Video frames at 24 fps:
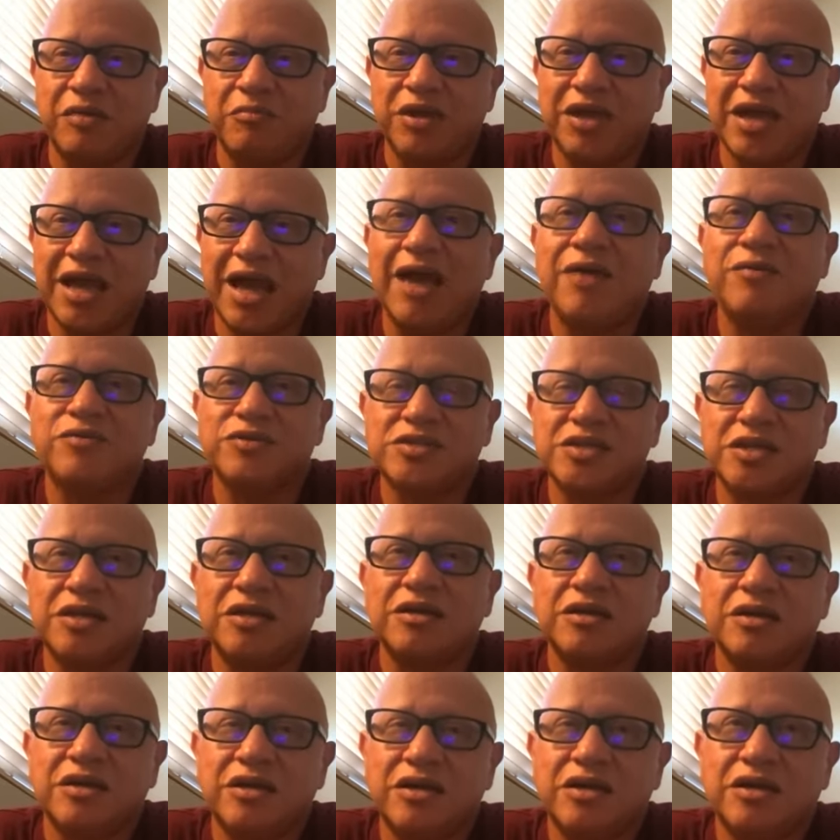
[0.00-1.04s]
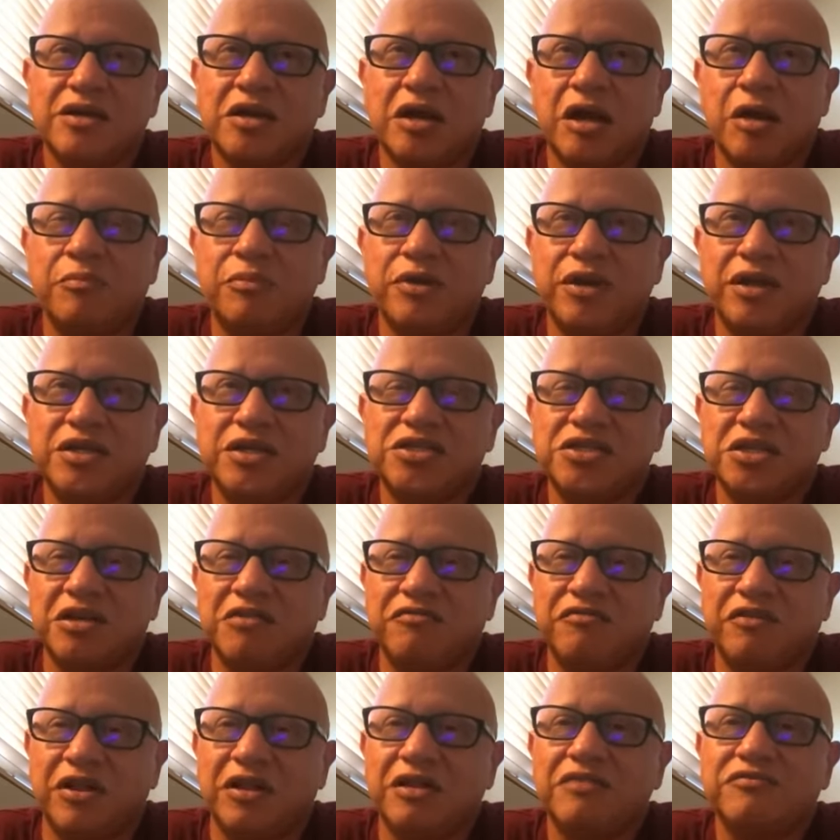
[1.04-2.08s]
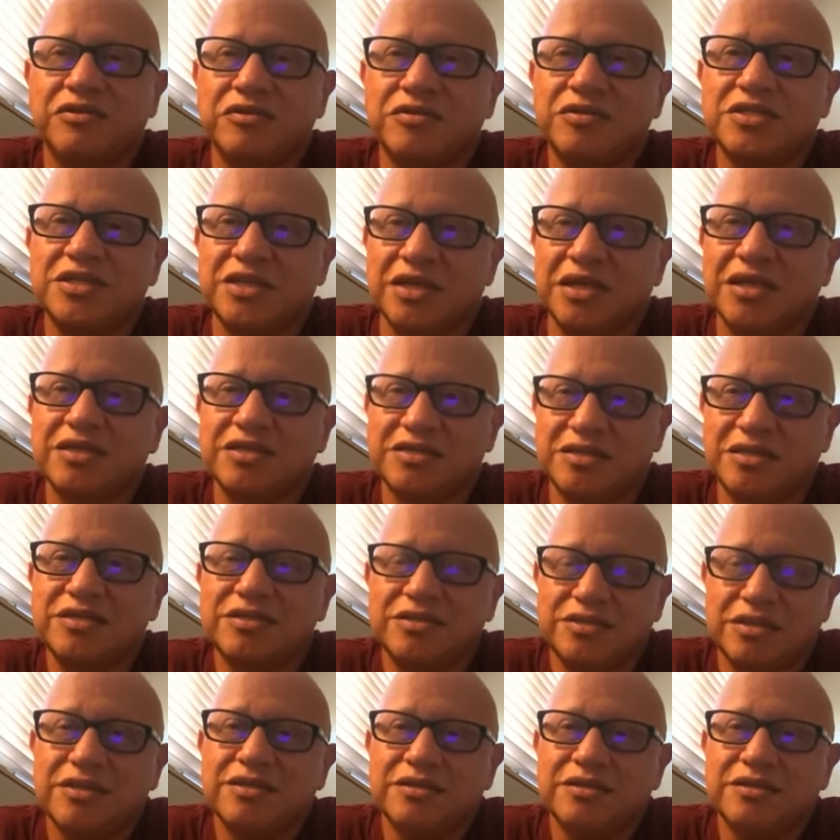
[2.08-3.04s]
But yeah, it was a combination of all of those things.